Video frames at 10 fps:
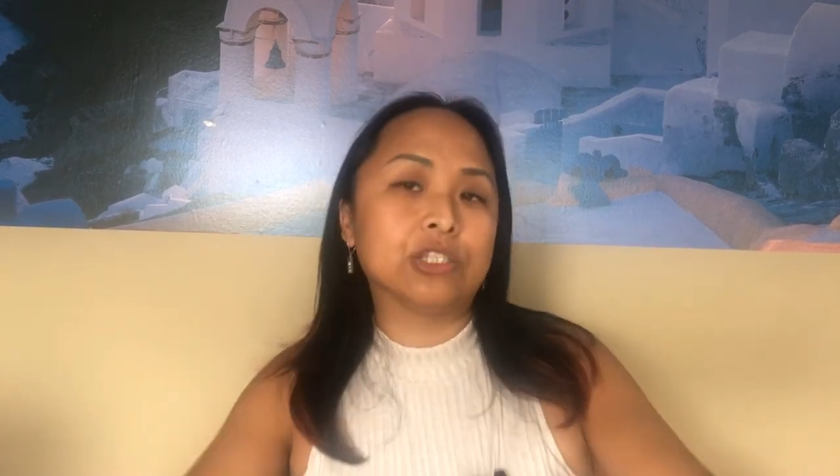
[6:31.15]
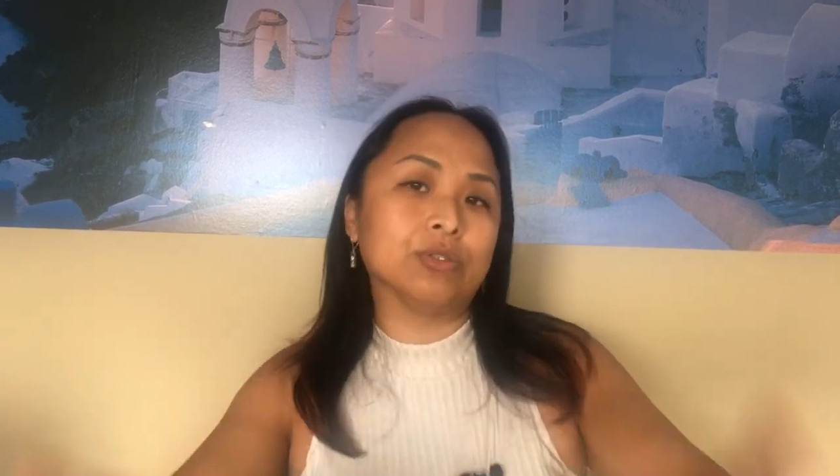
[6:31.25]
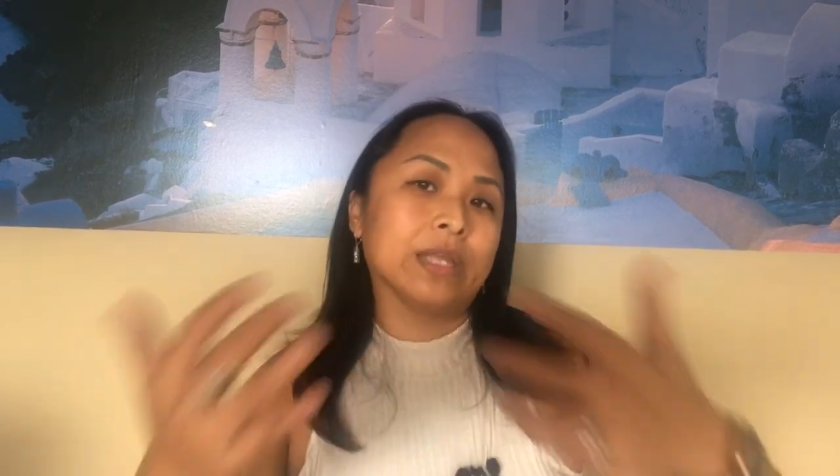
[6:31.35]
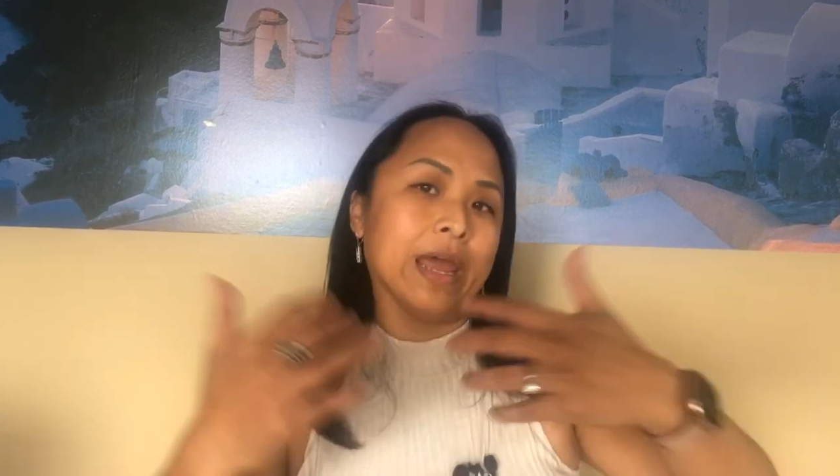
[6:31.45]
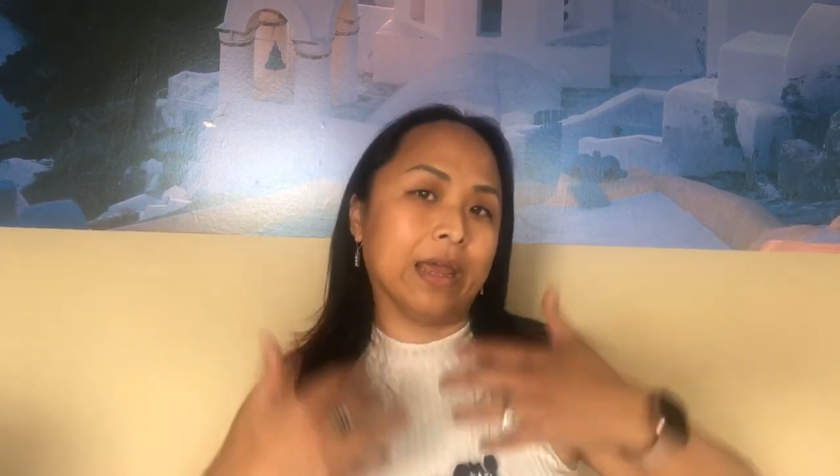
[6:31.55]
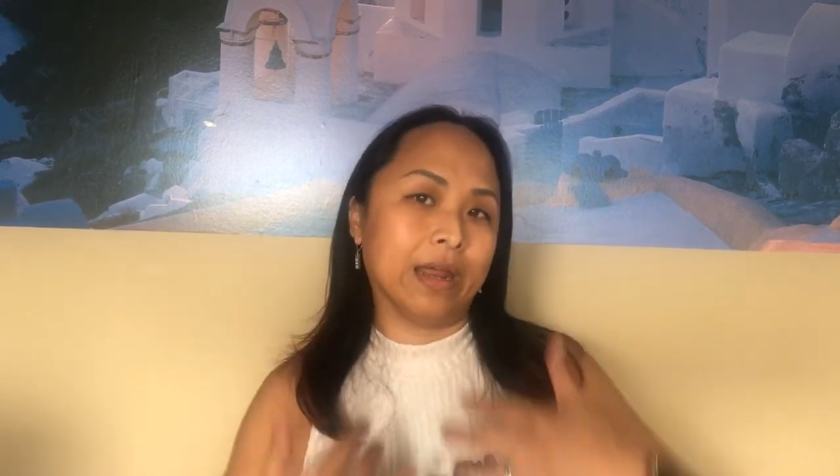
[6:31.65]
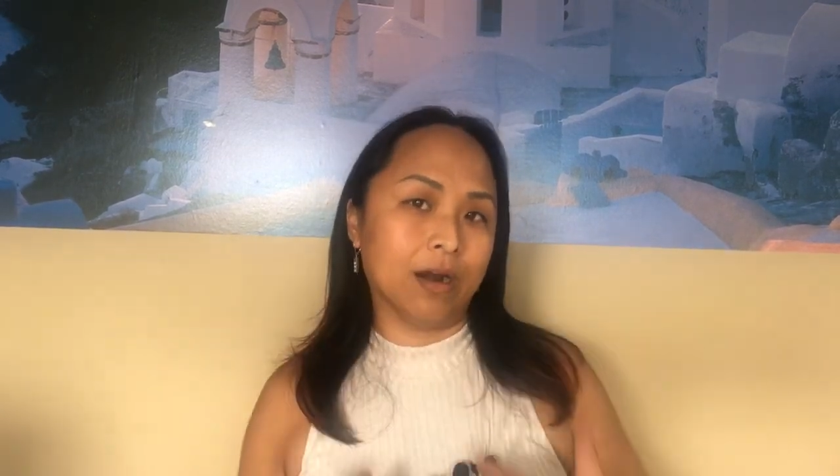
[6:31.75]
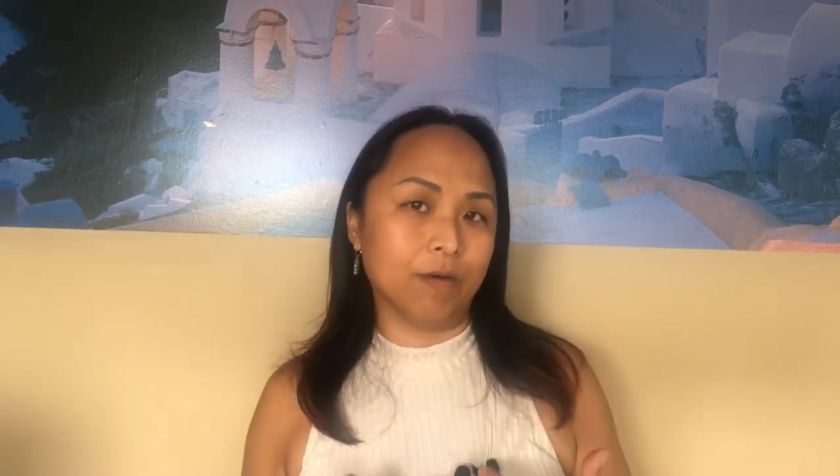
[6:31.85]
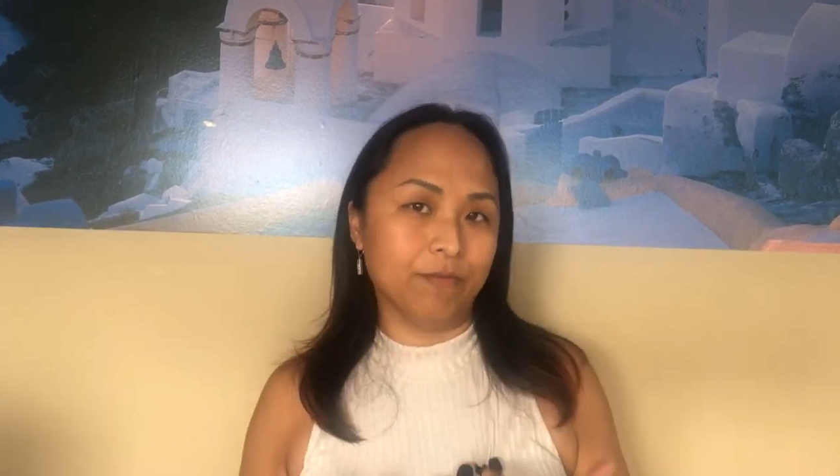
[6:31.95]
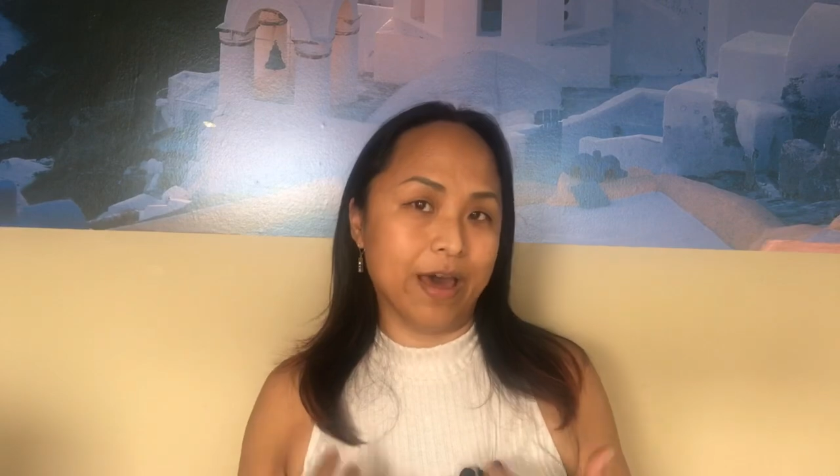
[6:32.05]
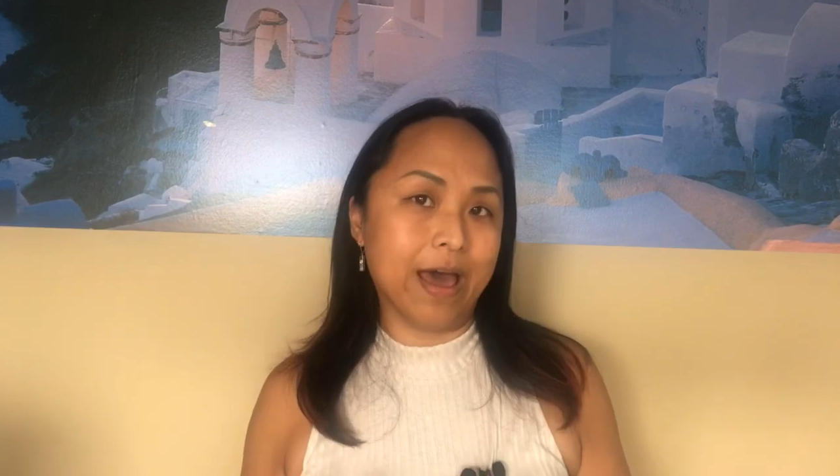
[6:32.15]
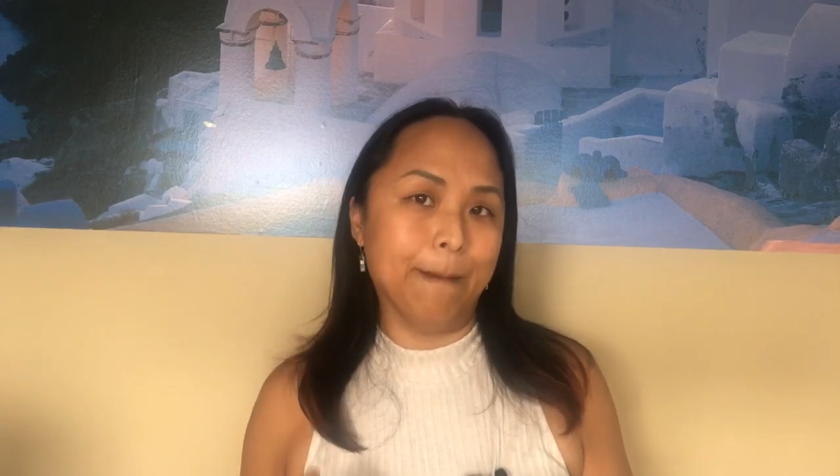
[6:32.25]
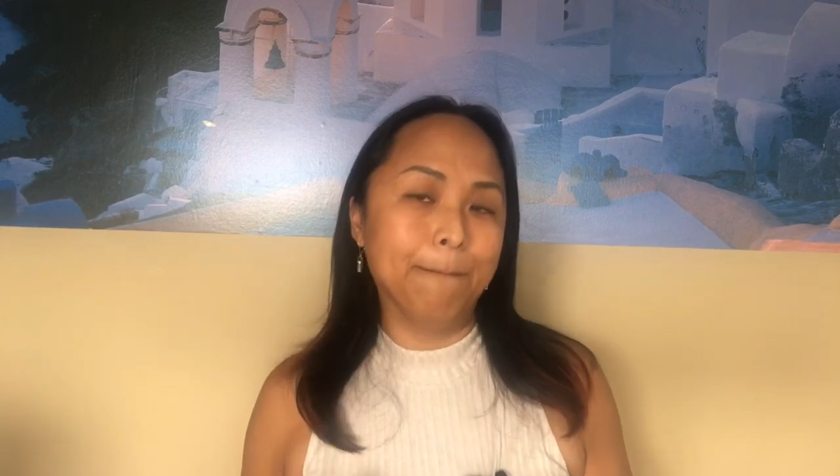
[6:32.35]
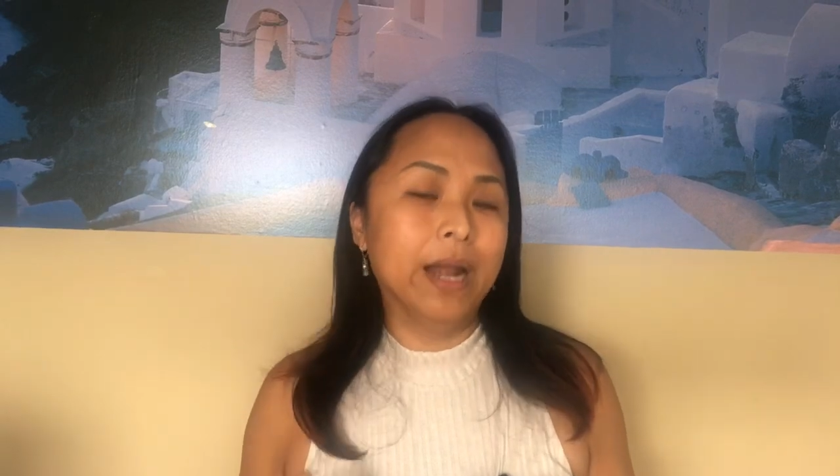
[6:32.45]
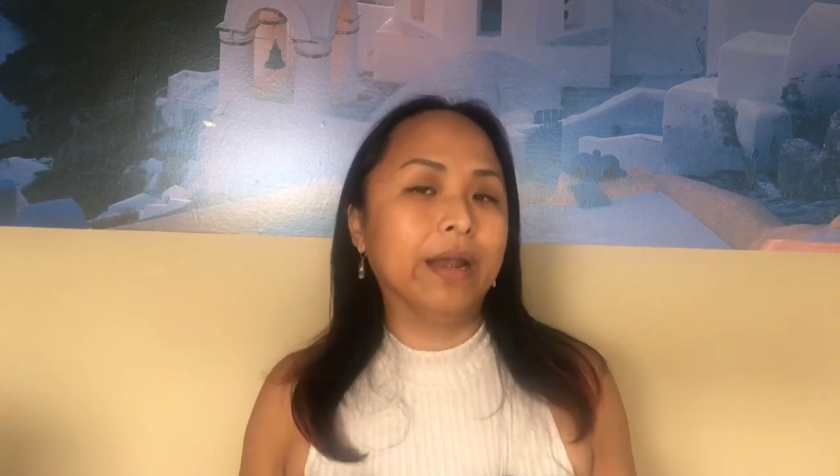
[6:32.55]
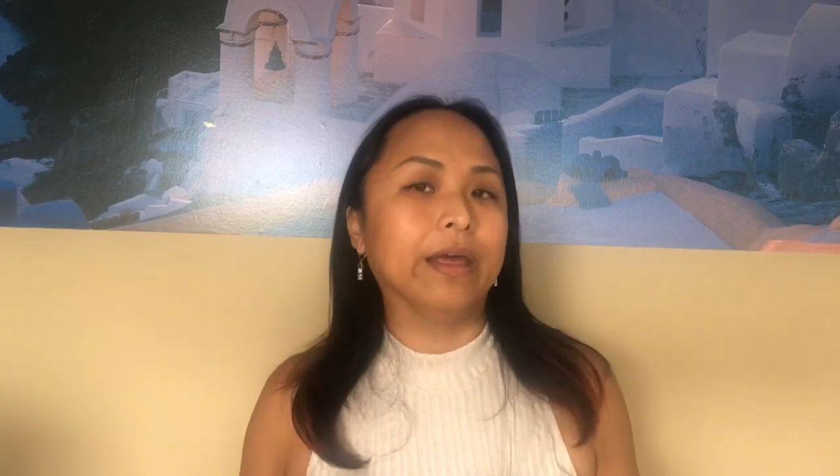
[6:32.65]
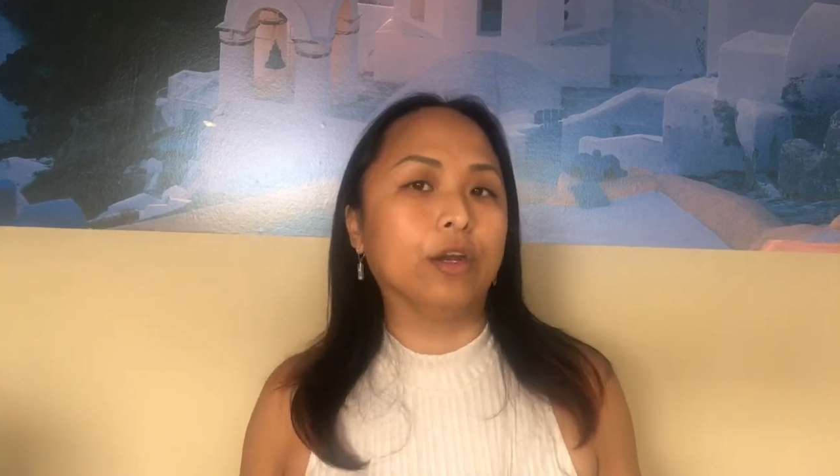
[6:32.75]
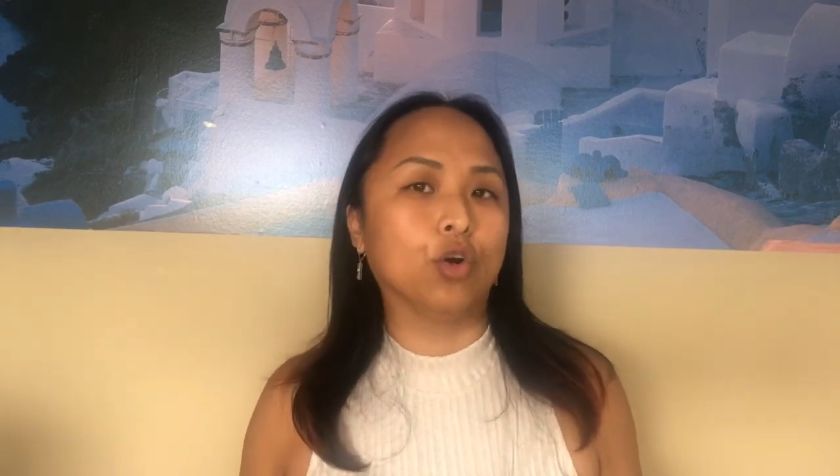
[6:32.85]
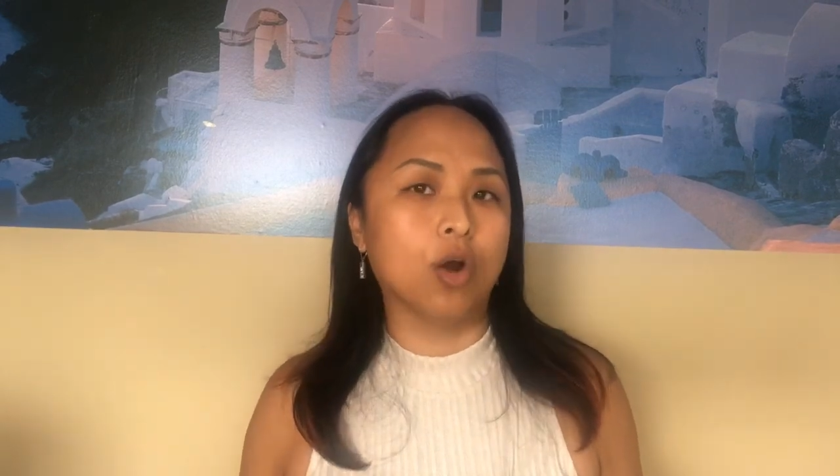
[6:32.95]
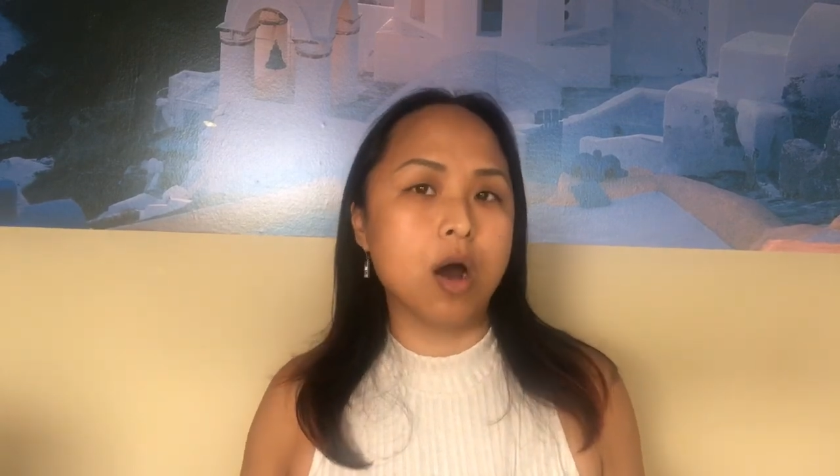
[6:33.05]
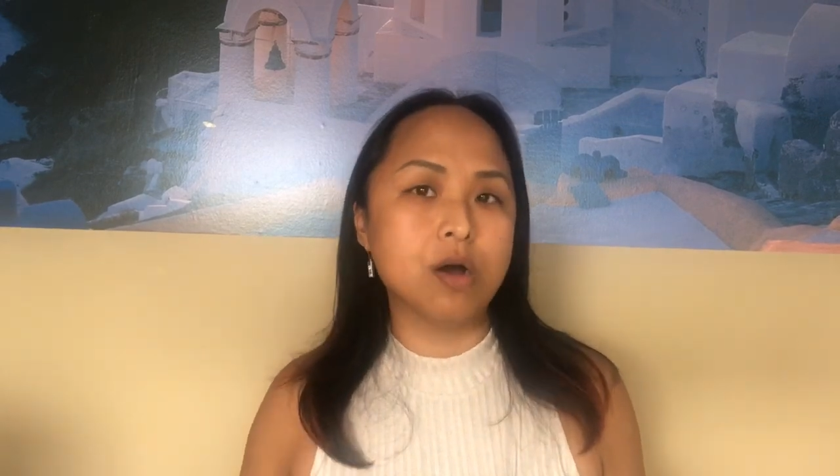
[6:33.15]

take care of them later on,